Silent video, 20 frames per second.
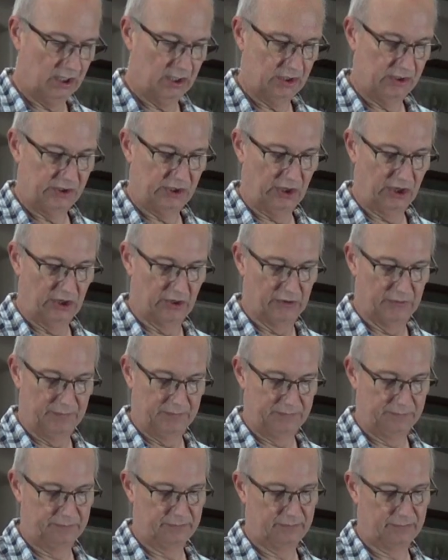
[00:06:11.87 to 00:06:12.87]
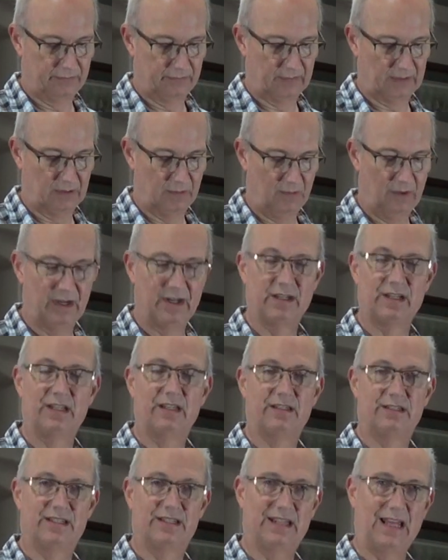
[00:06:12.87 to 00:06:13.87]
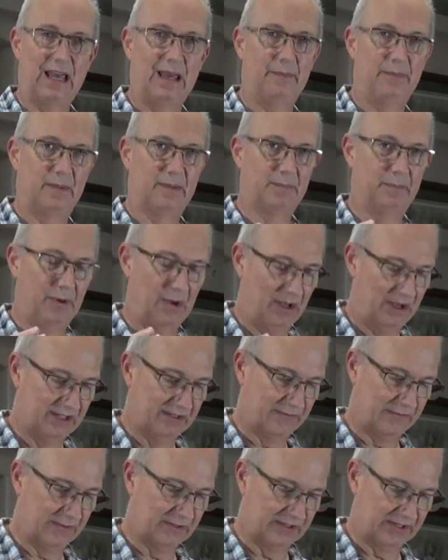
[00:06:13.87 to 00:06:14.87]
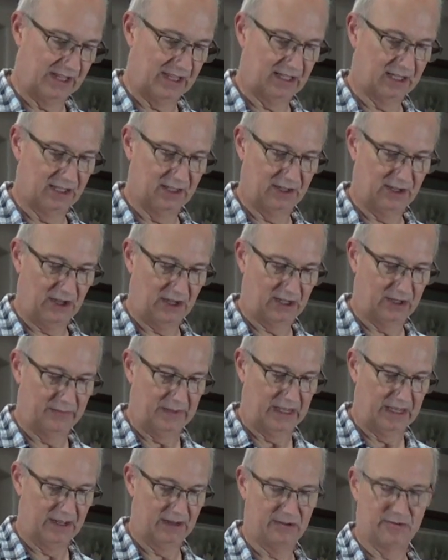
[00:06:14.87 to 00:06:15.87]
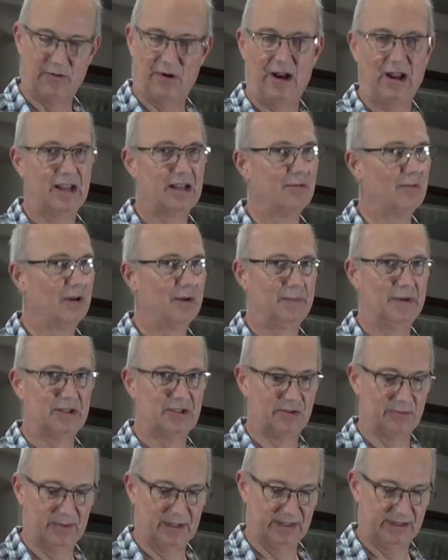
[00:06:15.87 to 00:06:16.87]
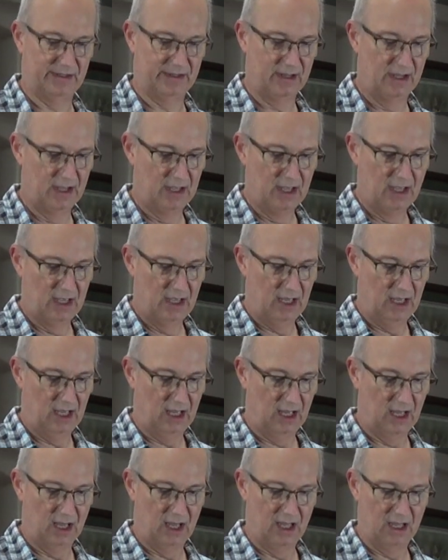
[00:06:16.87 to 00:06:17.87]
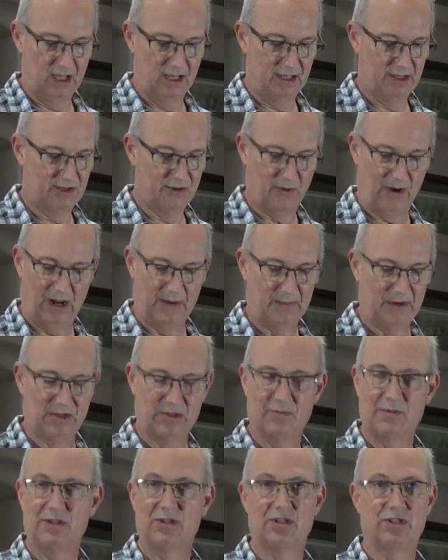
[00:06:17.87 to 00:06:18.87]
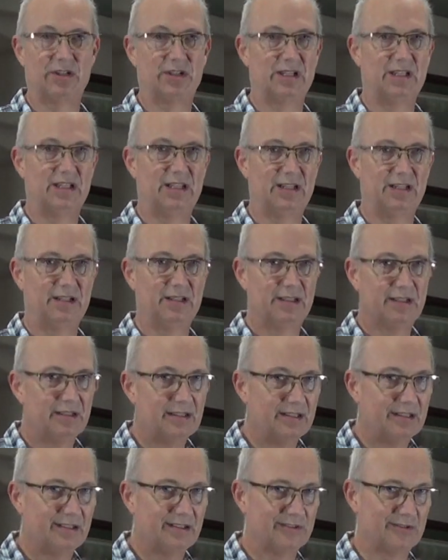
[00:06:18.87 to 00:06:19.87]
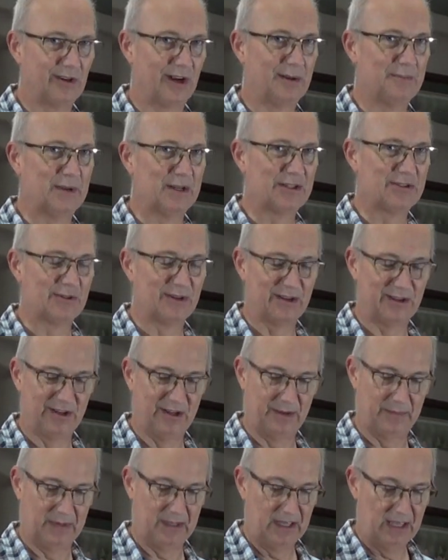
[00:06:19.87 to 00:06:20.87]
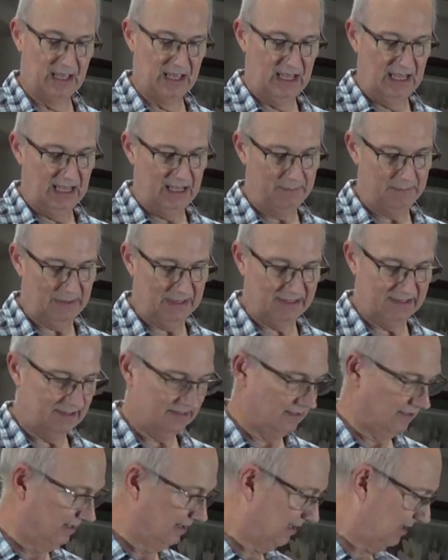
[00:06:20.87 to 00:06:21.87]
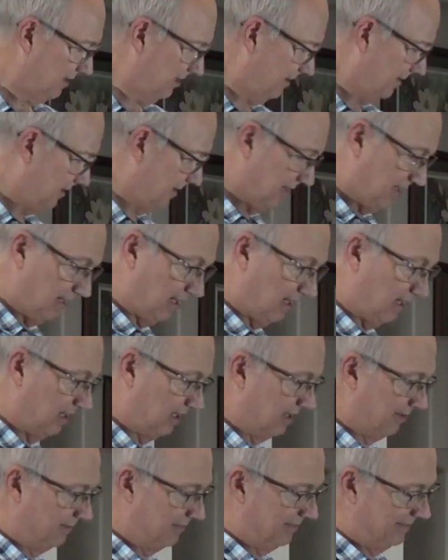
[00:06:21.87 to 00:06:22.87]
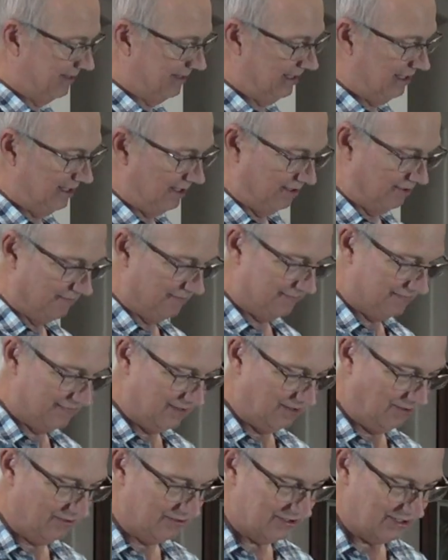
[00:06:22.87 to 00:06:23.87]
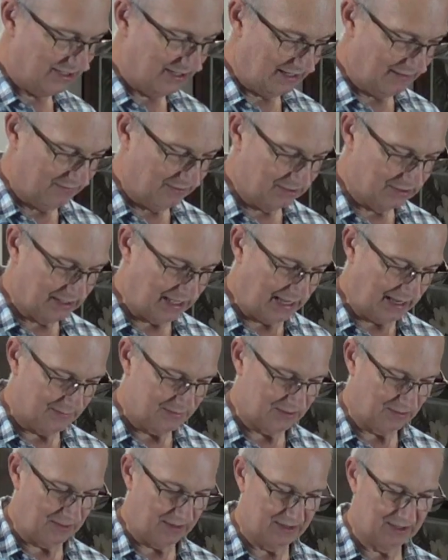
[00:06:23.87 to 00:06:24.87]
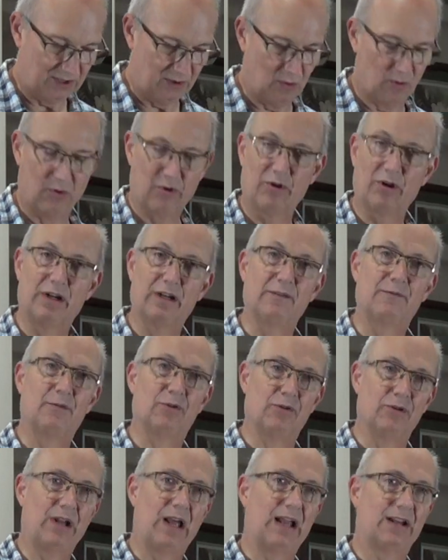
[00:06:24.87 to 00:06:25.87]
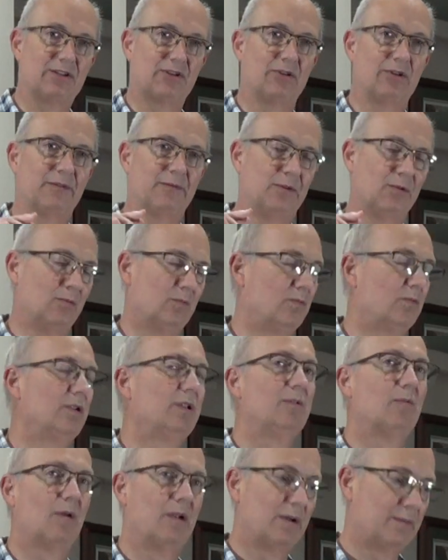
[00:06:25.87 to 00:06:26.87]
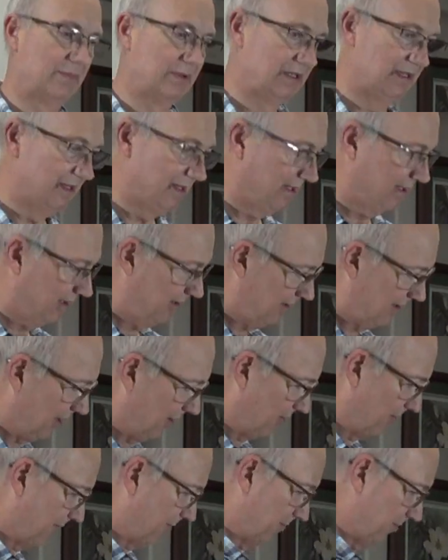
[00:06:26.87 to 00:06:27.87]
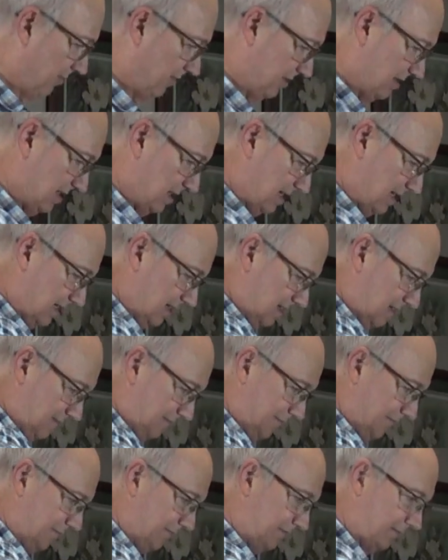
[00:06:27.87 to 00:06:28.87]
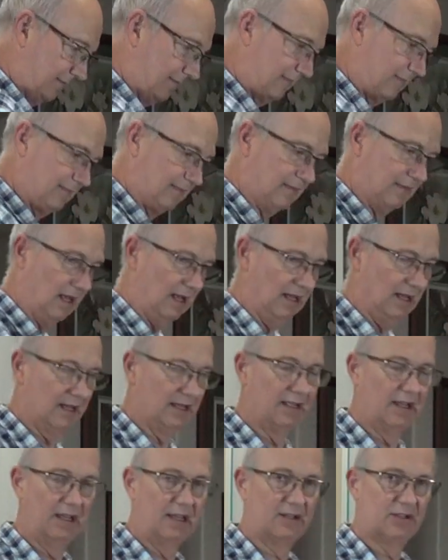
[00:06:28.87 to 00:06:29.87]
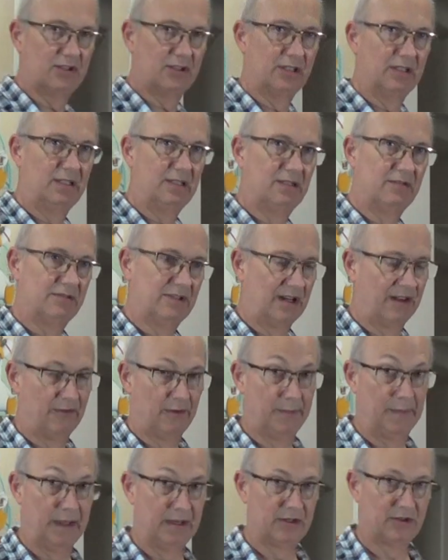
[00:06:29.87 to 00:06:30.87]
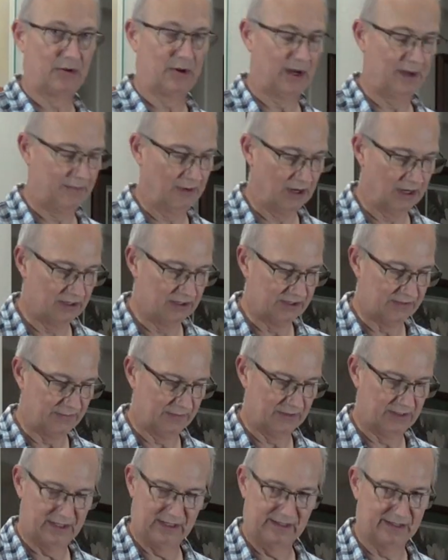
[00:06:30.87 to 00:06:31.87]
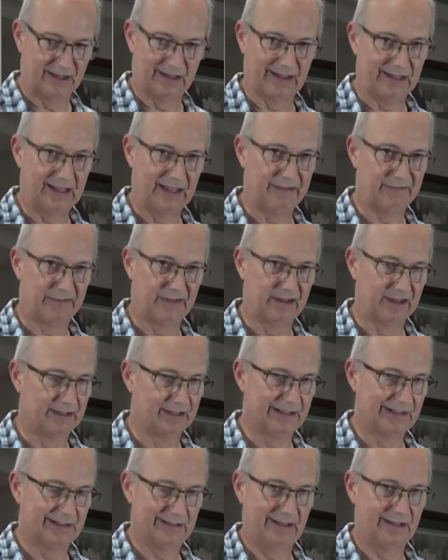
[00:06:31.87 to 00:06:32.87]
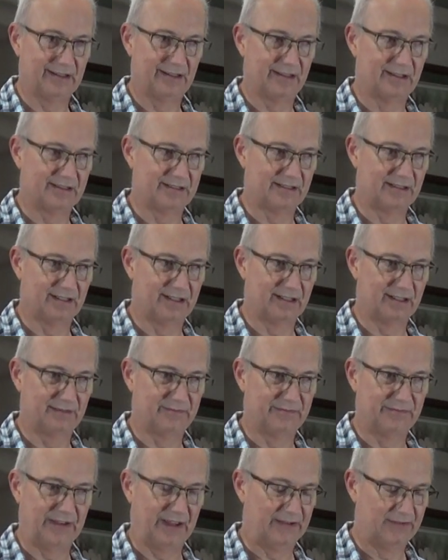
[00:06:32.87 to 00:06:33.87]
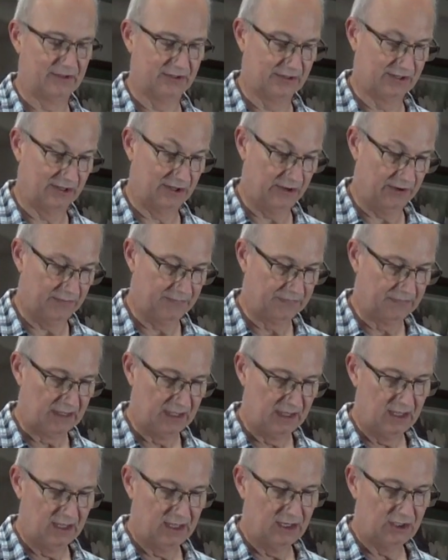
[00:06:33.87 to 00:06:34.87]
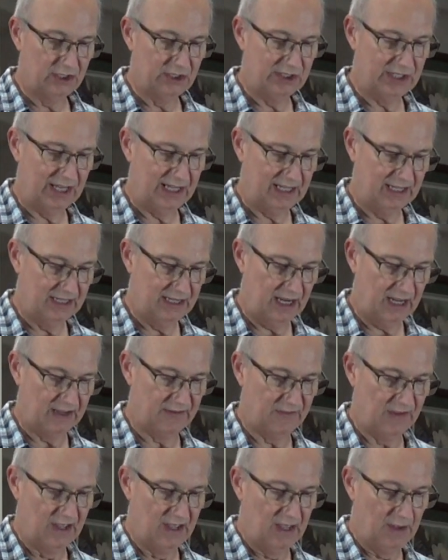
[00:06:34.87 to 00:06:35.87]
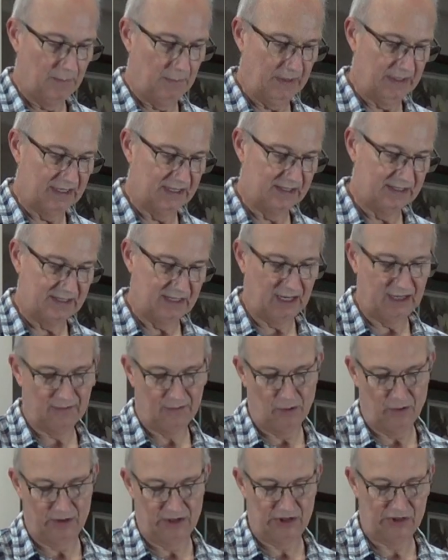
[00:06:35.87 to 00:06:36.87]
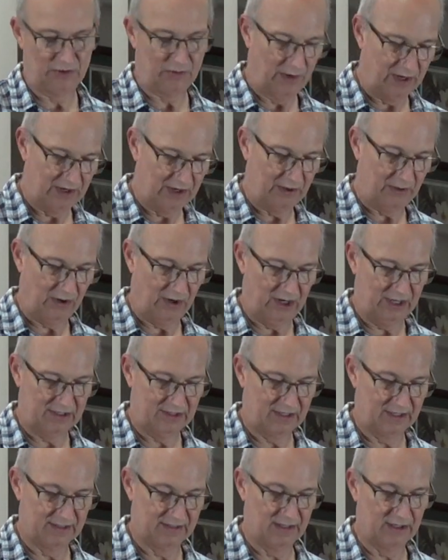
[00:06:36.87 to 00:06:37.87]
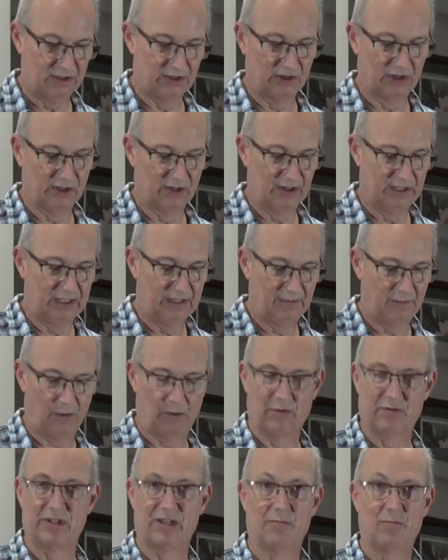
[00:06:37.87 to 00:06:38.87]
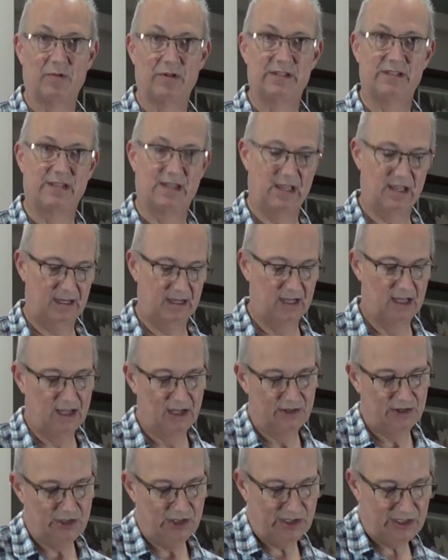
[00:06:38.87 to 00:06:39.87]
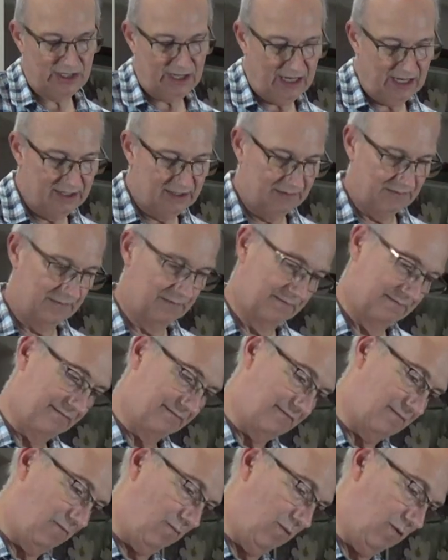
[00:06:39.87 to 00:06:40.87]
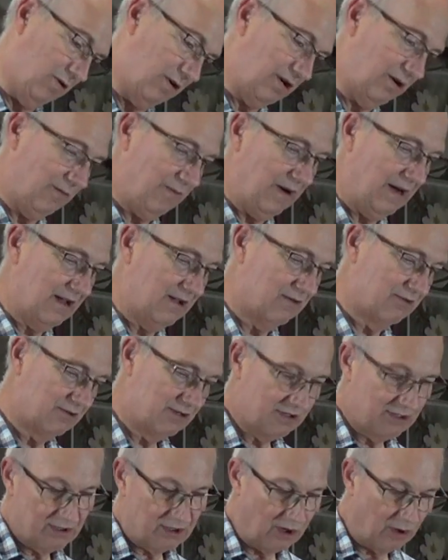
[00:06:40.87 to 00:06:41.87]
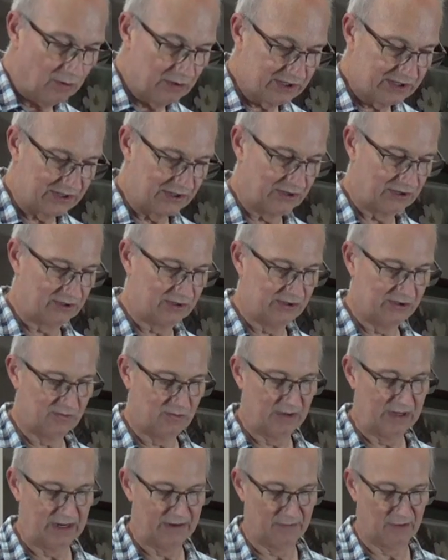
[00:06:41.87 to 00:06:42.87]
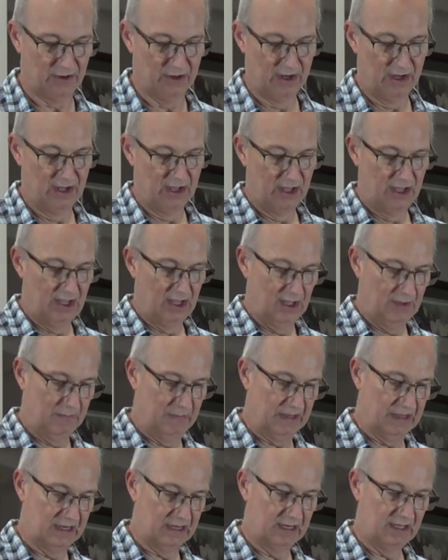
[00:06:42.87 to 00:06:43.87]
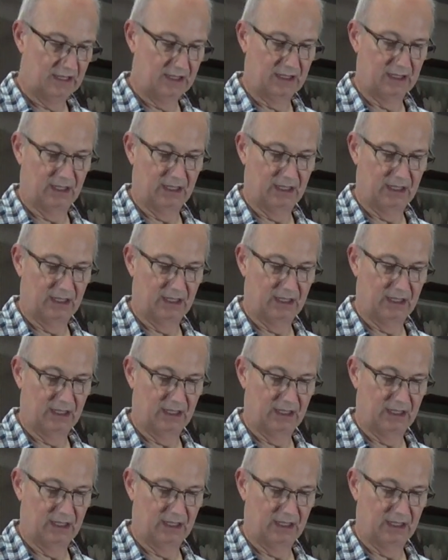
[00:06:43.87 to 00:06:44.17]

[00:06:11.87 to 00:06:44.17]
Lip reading: So I wanted to stop and pause for a second and talk about dry and wet measurements. Dry measurements, you need dry measuring cup. And basically, you're always going to have little gaps around the corner, and if you're not sure, if you really want to be careful, I actually used to have a bench scraper I use for this, and I can't find it. I lost it like 5 years ago. Just take a knife, but instead of going straight across, because then you're going to leave holes on one side, just kind of work around, go in circles, whatever. But